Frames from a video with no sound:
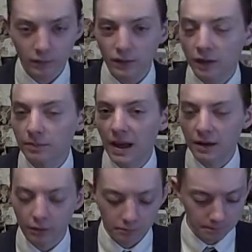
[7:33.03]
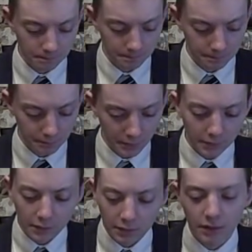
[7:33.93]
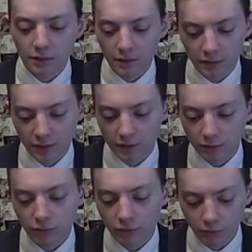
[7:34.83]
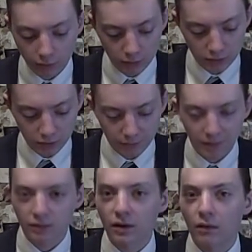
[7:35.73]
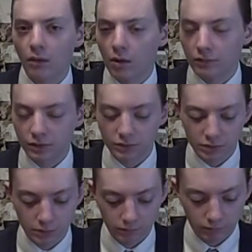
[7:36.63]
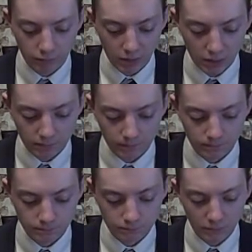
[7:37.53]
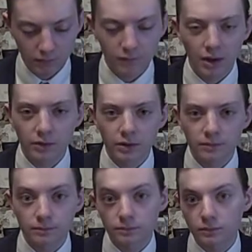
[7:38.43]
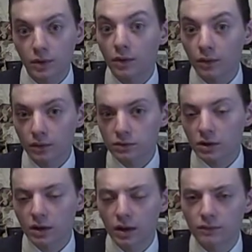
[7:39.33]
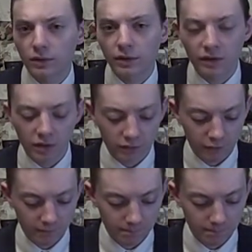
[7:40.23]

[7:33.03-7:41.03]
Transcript: That's mango. Yes, I said it looks orange, it smells like orange, but in reality, the orange I can't really taste.